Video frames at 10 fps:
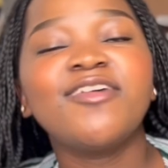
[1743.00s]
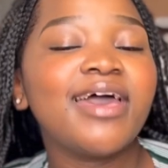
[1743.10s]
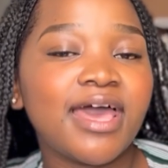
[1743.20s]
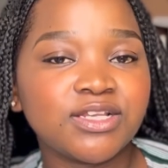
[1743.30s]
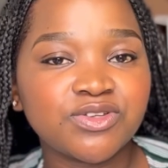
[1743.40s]

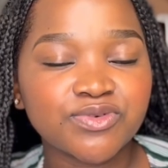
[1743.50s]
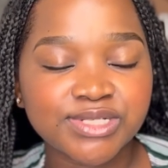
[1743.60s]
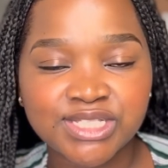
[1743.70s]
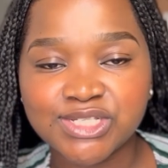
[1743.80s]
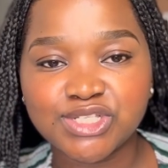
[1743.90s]
had to
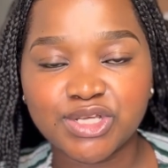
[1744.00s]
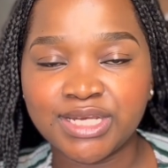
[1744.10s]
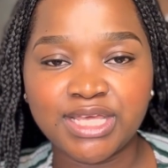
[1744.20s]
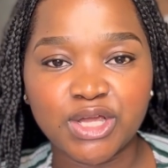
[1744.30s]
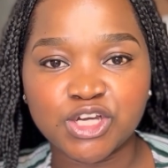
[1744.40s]
resist
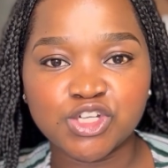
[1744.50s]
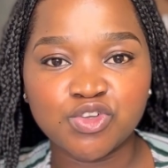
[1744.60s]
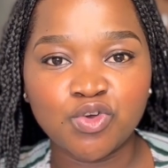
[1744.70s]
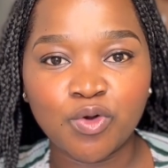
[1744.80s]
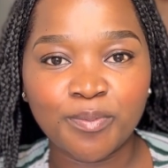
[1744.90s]
any urge
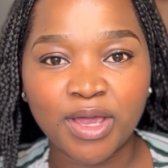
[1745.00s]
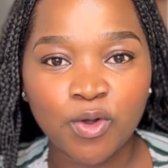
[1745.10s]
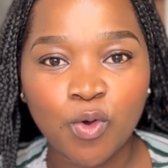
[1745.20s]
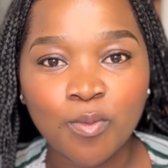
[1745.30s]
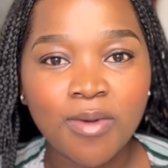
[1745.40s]
to go back
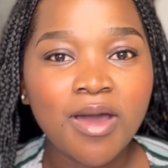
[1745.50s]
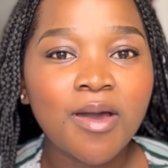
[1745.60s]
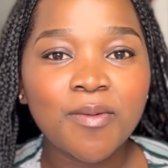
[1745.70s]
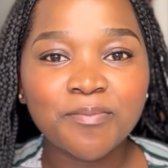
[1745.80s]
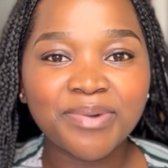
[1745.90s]
home,
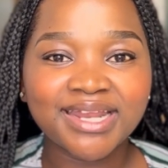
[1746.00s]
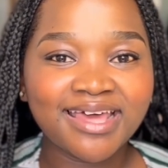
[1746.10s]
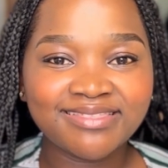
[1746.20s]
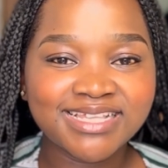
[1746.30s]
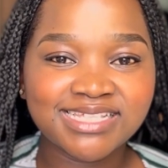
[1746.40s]
but
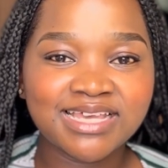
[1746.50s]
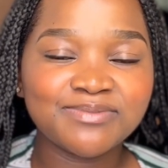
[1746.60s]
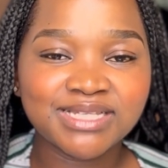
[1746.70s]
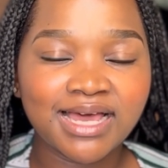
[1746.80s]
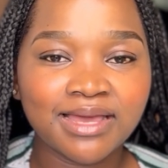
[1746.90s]
at the
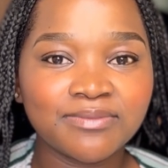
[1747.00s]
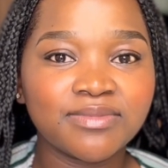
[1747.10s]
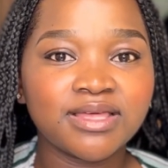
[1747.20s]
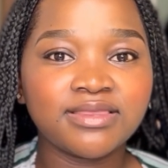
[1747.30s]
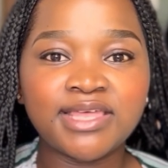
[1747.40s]
same time,
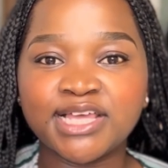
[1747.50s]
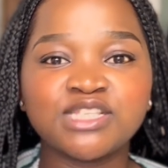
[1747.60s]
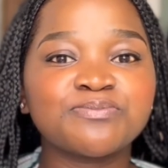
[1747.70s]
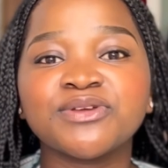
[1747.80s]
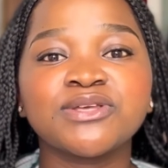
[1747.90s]
the
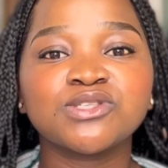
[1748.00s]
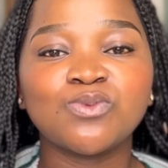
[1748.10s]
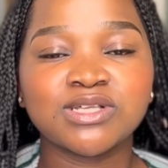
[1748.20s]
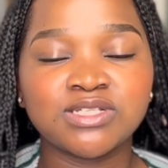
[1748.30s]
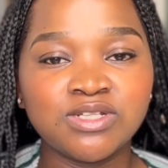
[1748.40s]
experience
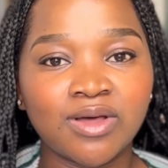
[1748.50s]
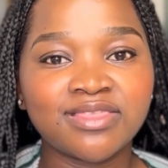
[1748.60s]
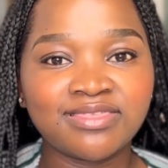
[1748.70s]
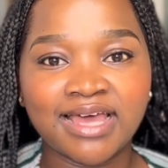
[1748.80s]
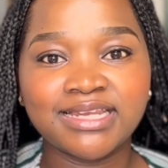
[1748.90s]
was
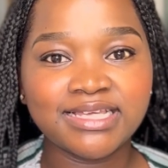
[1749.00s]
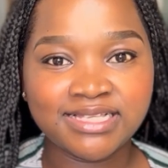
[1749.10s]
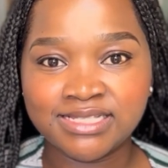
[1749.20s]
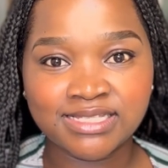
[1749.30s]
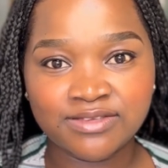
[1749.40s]
not that
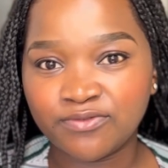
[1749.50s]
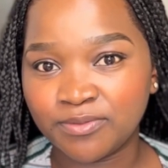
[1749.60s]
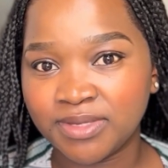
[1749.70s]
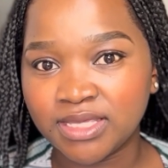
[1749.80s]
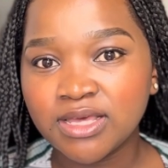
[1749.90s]
easy for
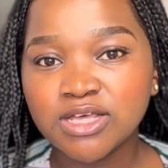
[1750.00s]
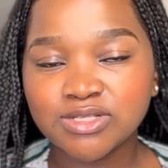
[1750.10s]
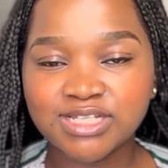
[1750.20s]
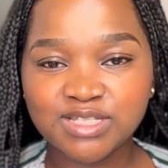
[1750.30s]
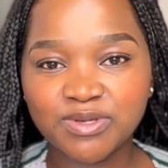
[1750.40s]
me.
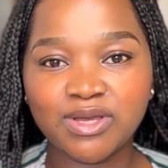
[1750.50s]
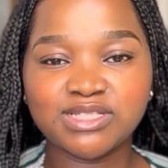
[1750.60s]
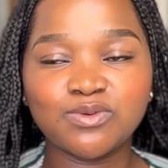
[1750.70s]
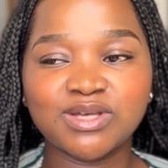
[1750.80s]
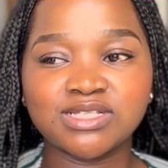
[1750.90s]
So just
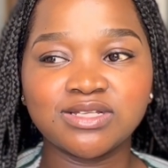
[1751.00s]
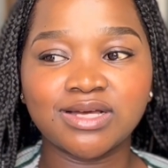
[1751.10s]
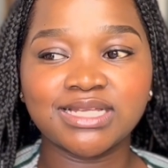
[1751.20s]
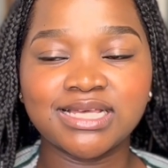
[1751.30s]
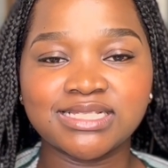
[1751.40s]
because it was
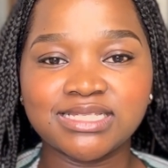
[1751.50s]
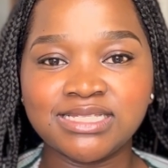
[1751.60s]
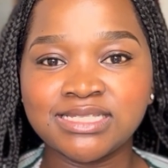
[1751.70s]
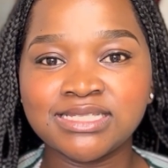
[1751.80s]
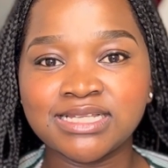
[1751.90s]
not as
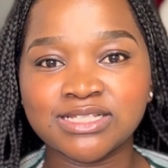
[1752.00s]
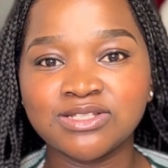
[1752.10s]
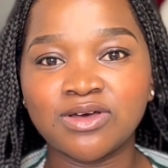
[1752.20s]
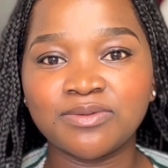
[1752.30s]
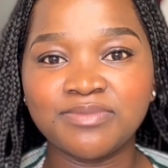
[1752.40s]
easy does
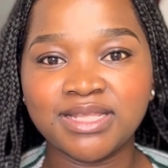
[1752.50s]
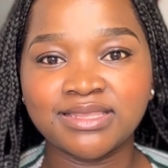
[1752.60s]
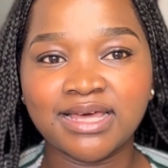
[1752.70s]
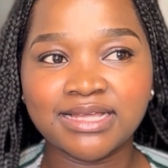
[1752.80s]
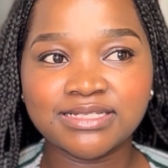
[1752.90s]
not mean
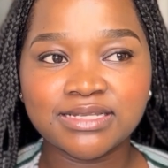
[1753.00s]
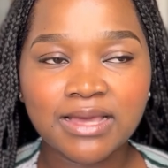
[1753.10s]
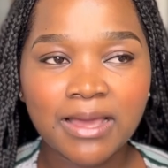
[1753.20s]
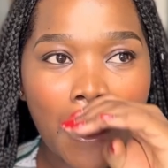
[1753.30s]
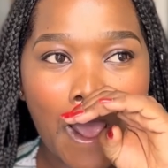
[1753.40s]
that
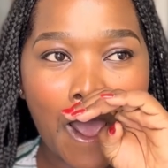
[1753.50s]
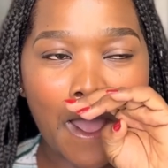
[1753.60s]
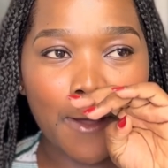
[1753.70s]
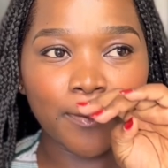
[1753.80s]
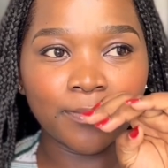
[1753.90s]

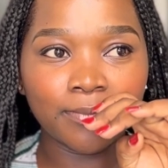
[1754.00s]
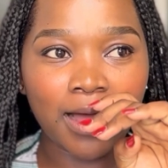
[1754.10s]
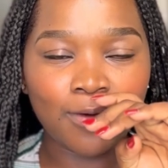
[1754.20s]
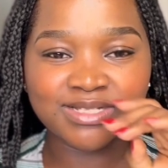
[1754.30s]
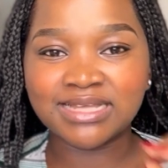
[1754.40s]

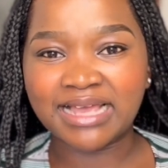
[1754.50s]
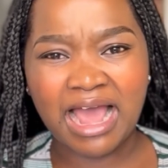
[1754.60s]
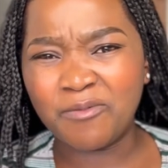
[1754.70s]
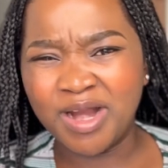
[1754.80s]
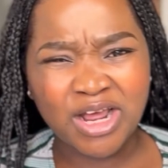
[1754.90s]
I was like,
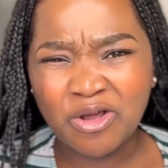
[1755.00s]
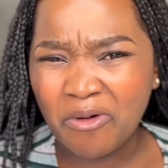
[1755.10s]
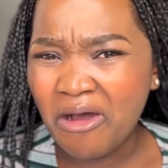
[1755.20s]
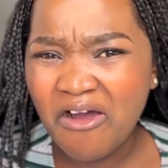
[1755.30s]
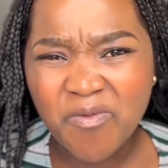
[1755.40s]
I want to
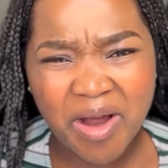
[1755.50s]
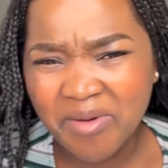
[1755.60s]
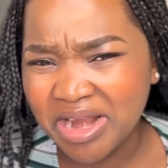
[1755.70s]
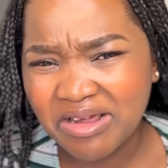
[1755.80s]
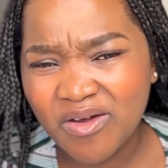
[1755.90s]
go
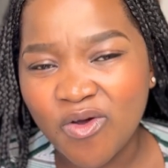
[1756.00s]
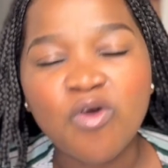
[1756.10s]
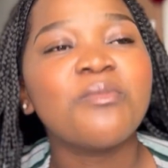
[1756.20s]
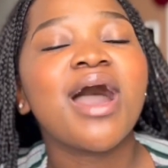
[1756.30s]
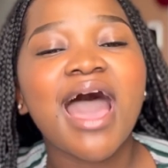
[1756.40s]

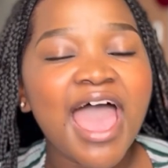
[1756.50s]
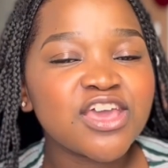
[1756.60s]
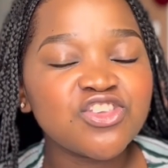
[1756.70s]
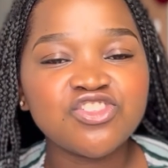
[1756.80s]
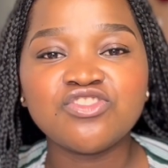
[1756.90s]
home. I
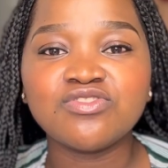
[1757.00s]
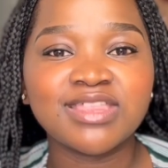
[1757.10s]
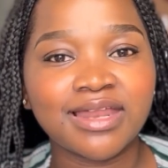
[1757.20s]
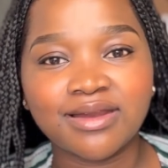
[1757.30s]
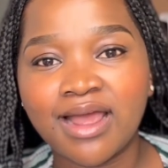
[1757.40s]
knew
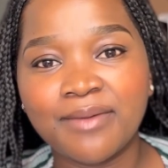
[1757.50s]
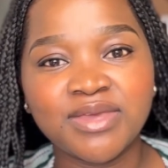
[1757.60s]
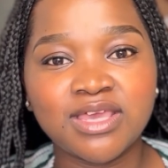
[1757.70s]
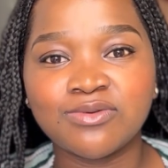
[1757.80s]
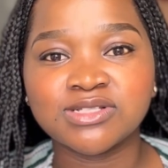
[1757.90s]
that
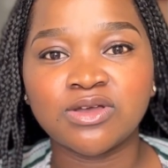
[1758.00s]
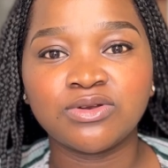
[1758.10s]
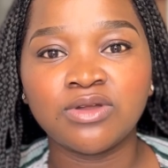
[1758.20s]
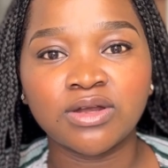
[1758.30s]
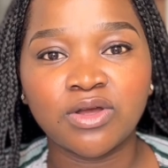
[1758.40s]
coming here was
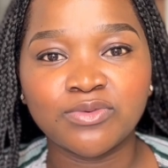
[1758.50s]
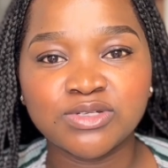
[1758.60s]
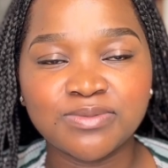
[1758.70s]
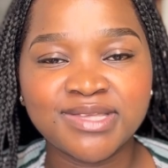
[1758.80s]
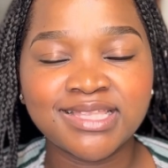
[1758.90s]
not going
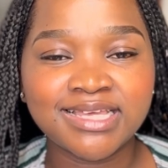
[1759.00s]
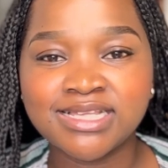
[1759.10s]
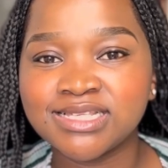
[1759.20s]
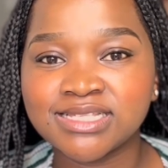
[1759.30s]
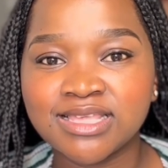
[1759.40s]
to be the
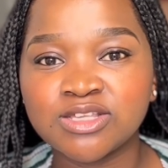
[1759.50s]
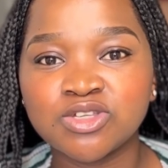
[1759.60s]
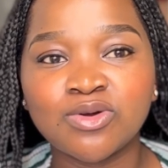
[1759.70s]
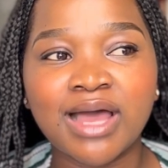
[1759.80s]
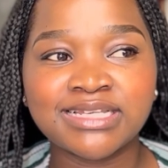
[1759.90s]
easiest things.
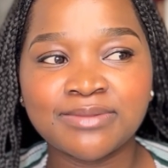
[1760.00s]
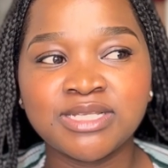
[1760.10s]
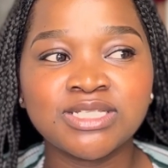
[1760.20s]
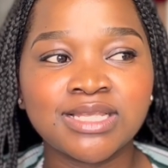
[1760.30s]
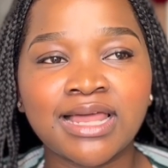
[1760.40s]
You know,
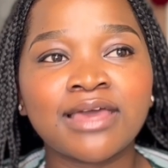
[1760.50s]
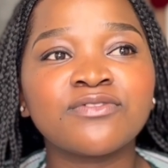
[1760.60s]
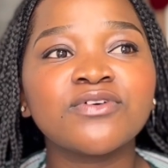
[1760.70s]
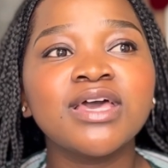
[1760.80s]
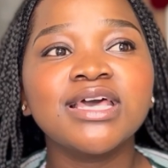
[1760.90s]
adapting to
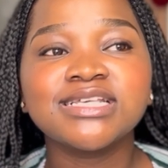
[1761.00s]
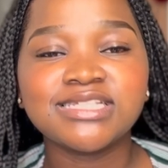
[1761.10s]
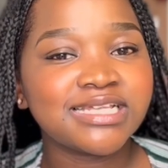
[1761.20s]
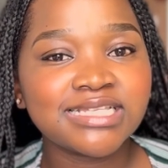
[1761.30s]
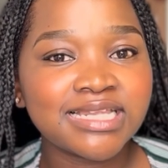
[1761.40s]
life,
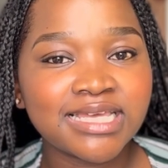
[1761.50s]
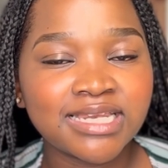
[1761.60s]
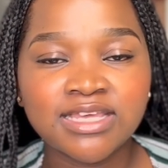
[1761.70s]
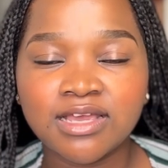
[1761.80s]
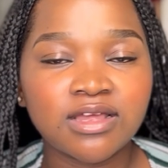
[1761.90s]
settling
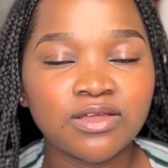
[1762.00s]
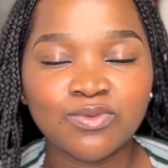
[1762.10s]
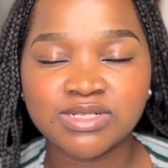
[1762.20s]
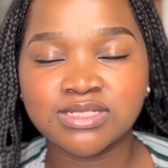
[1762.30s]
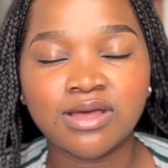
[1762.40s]
in here, it
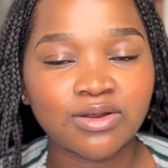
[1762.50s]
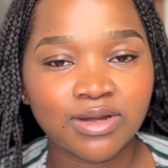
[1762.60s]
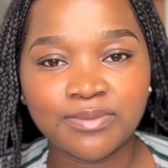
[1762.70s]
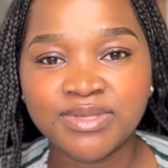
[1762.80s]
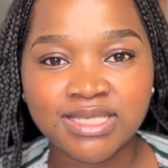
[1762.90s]
was not
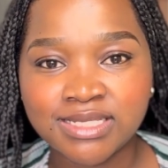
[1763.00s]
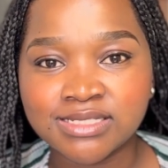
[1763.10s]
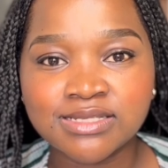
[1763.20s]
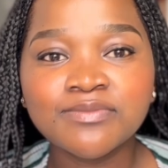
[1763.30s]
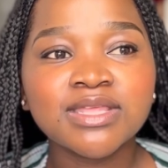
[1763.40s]
going to be
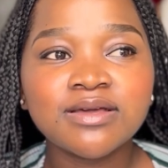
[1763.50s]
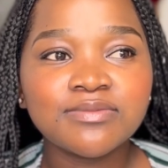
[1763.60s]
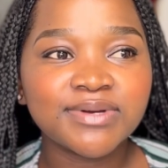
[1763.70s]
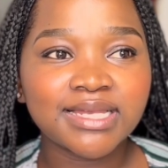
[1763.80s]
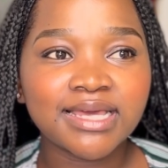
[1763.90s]
easy.
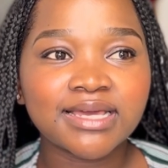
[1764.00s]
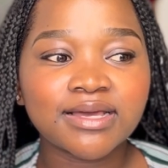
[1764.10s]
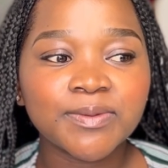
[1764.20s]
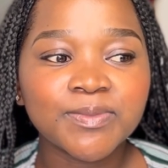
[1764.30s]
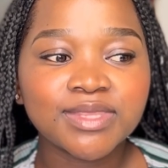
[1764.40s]
But like
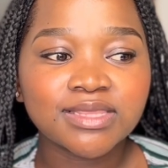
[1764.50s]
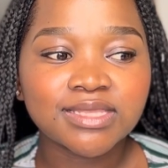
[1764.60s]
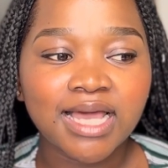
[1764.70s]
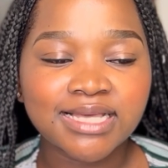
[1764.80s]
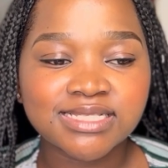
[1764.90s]

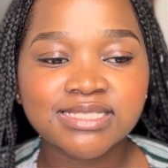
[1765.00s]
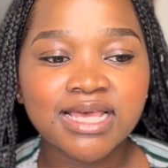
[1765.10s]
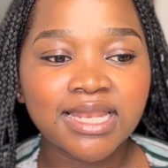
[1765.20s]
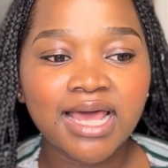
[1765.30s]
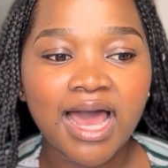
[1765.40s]
I
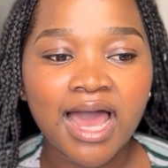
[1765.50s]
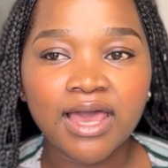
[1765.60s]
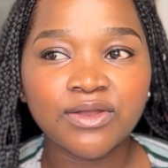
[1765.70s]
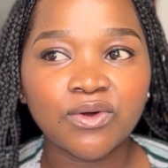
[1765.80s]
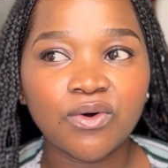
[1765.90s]
said, I
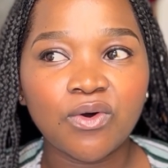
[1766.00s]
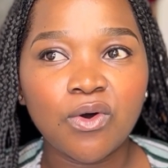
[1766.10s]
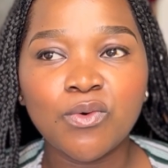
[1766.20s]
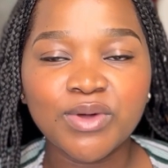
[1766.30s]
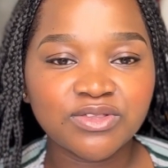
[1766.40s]
had
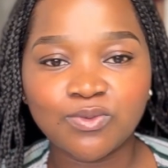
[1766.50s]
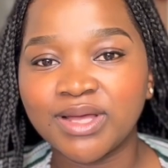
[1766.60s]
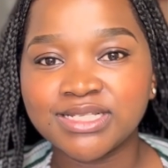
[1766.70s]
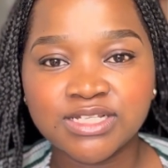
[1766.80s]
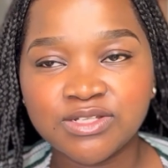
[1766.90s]
always
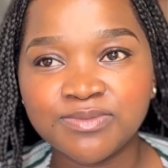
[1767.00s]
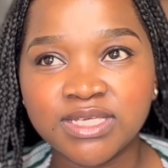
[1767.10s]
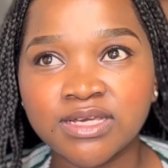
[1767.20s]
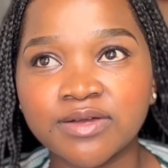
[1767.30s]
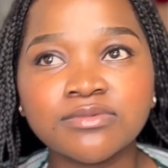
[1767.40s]
wanted to be
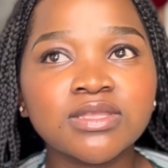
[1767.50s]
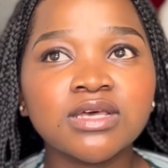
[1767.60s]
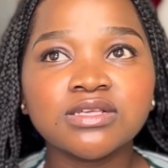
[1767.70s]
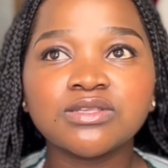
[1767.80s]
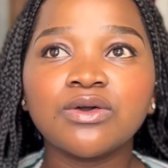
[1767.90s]
here.
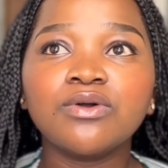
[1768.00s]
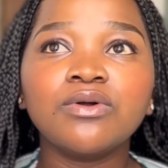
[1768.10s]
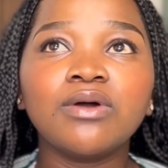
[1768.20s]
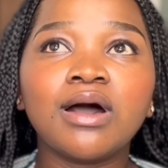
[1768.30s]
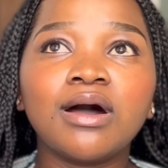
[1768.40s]
So